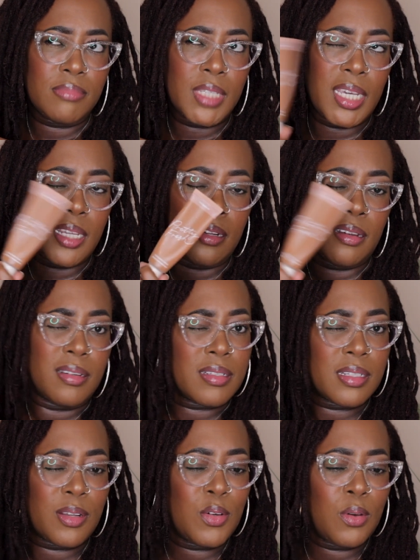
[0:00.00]
in
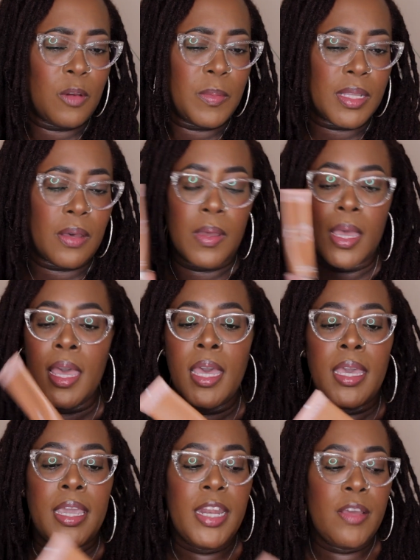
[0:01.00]
Ulta. Don't quote me though.
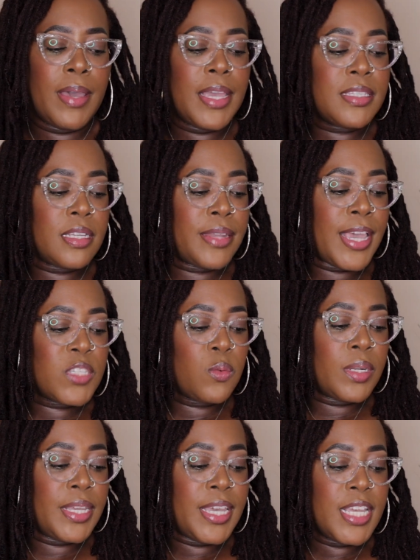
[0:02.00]
Anyways, the next
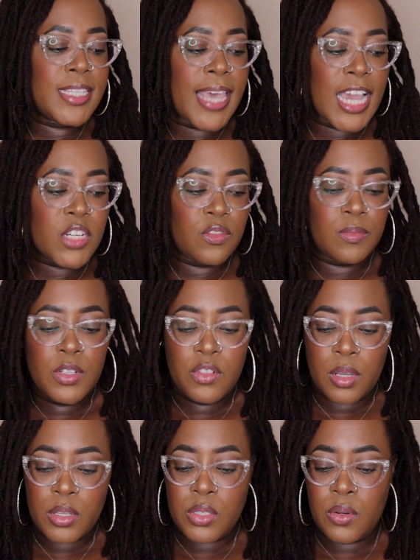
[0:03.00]
one is actually from the
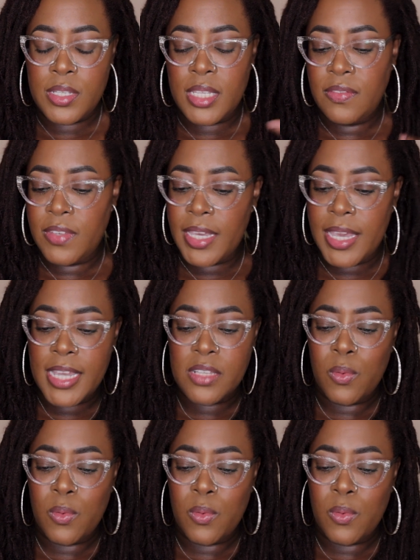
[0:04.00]
drugstore, CVS,